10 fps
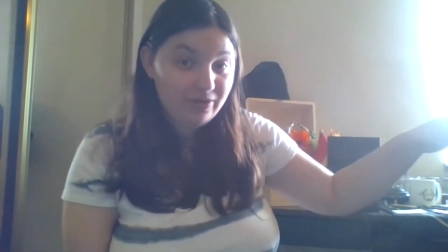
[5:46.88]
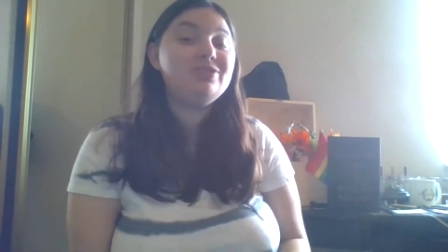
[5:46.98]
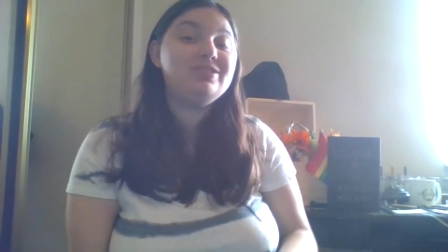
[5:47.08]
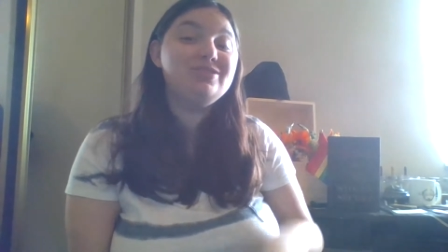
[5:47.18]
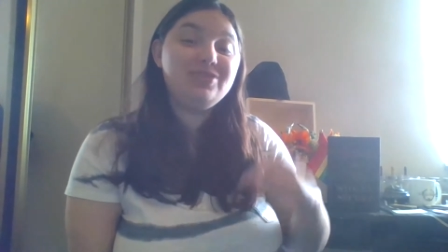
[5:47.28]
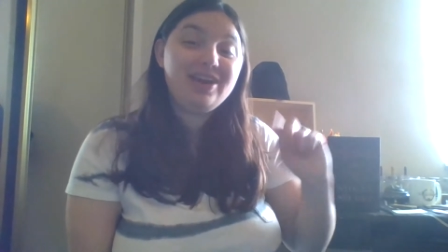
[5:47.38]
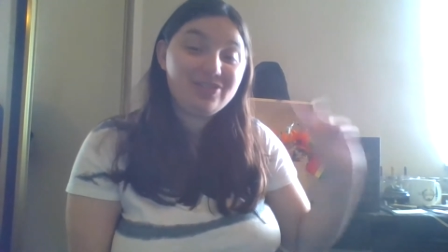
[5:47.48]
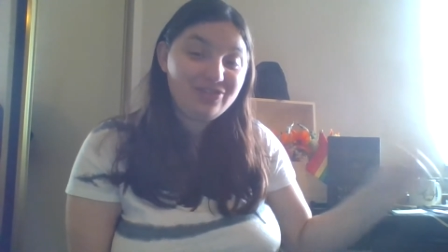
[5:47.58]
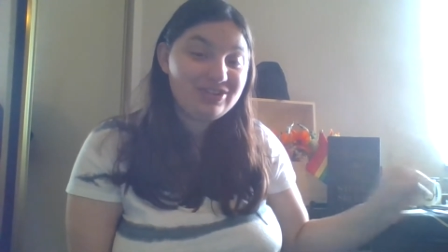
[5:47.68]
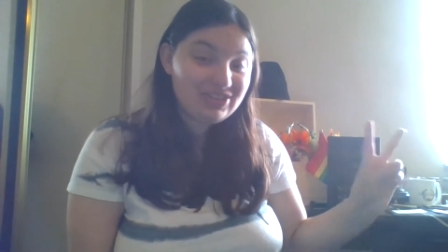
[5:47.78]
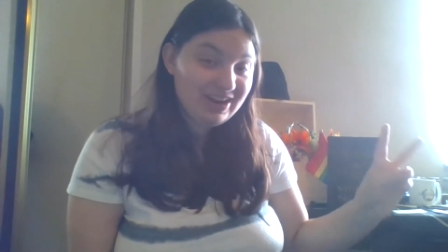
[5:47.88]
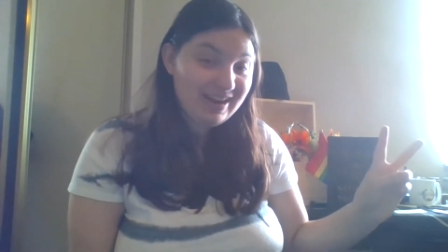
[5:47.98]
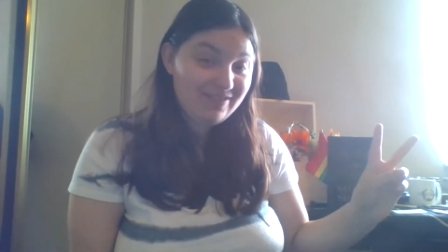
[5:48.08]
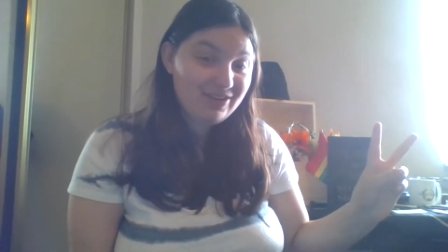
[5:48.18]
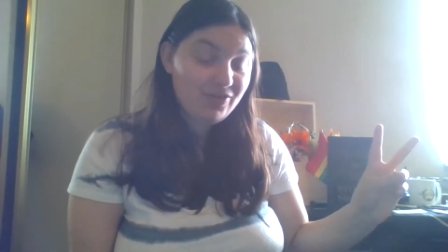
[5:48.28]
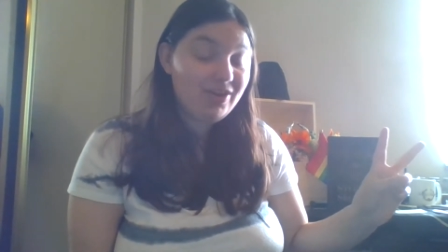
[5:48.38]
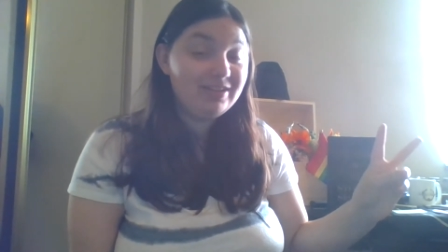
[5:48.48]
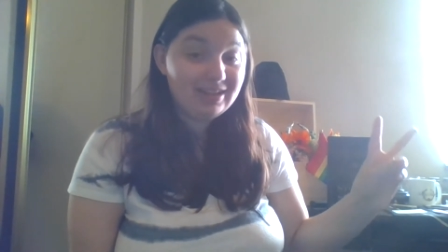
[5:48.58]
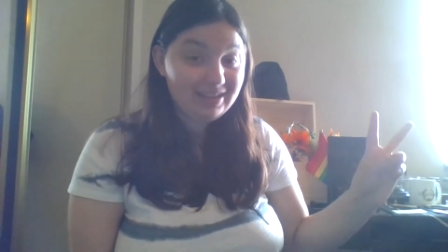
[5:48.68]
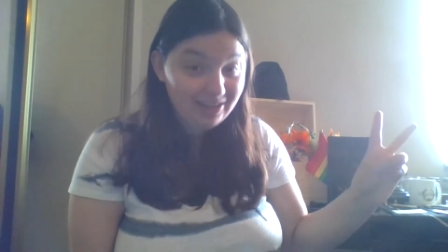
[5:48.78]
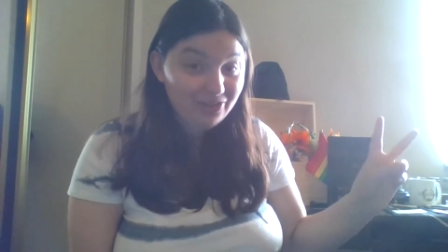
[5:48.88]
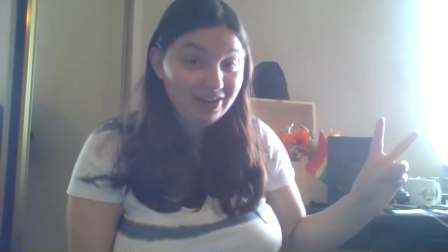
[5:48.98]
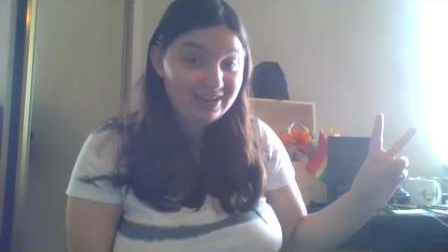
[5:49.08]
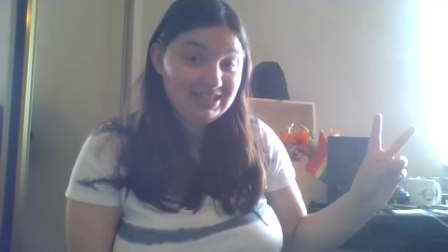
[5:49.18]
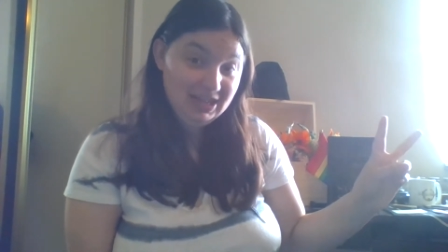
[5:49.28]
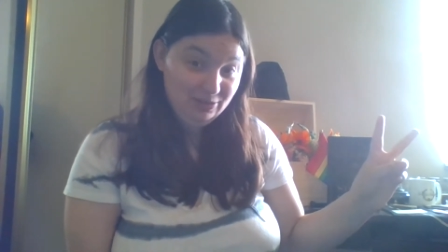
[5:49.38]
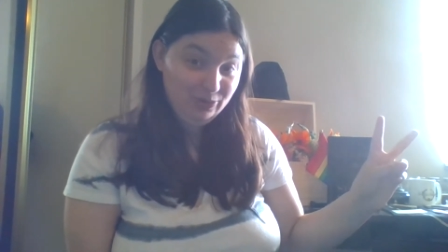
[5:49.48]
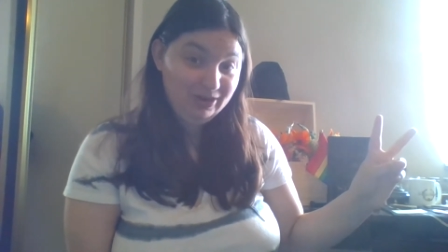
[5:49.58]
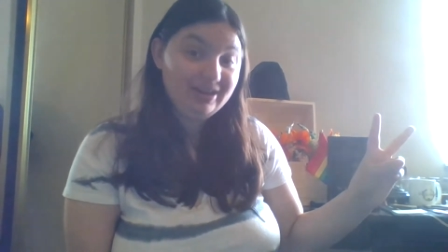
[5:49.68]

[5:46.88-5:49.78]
Goes into the other feature that I get Keelthine, but Keelthine can teleport.